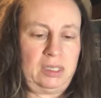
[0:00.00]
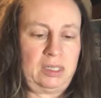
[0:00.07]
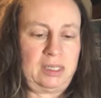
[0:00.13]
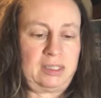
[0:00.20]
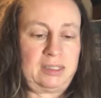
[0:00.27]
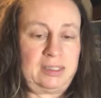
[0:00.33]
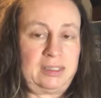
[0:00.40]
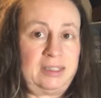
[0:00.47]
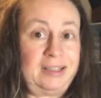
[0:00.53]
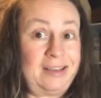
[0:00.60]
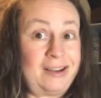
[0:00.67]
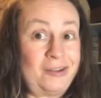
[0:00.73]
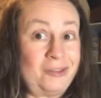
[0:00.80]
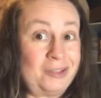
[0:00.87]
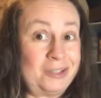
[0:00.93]
let's see
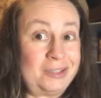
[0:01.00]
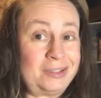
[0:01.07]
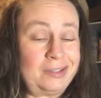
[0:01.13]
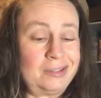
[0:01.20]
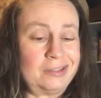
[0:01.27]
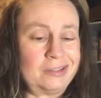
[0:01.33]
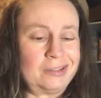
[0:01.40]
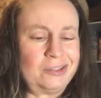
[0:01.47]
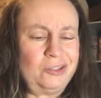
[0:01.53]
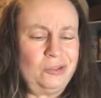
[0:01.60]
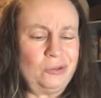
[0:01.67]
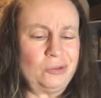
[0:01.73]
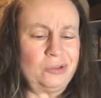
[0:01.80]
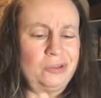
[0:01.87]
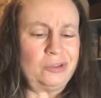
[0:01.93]
how this is.
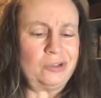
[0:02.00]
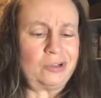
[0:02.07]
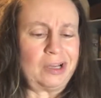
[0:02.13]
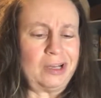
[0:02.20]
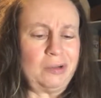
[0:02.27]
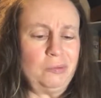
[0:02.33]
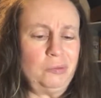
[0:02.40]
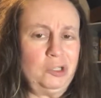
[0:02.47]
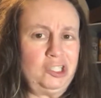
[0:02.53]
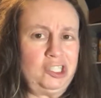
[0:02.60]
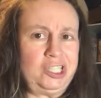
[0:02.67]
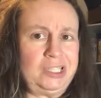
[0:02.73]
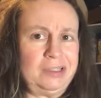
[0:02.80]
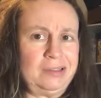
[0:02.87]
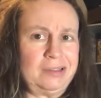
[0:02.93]
Ooh, they're kind of
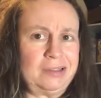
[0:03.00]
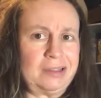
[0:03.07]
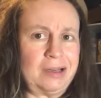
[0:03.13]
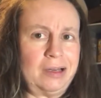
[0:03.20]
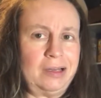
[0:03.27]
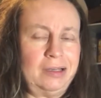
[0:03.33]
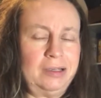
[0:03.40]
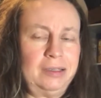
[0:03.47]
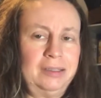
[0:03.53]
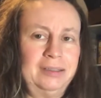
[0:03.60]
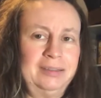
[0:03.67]
mushy inside.